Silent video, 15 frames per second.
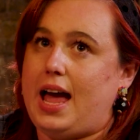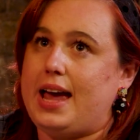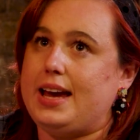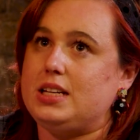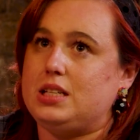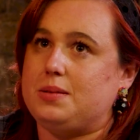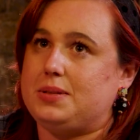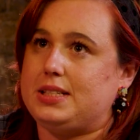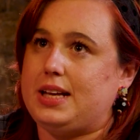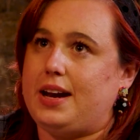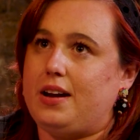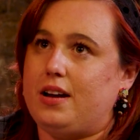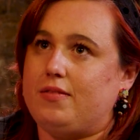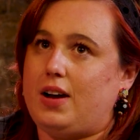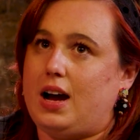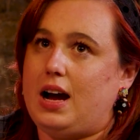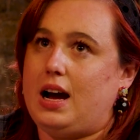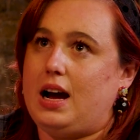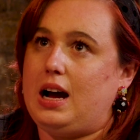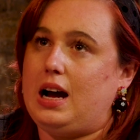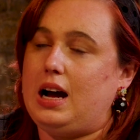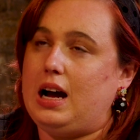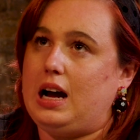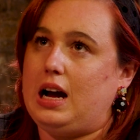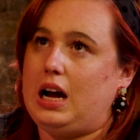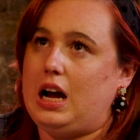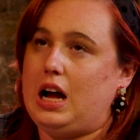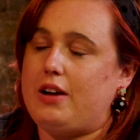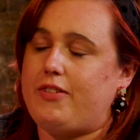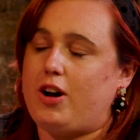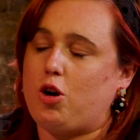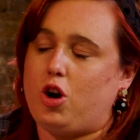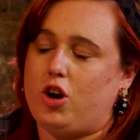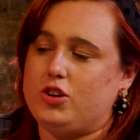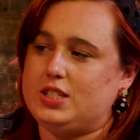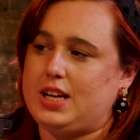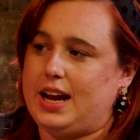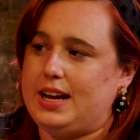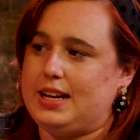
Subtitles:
80% of our content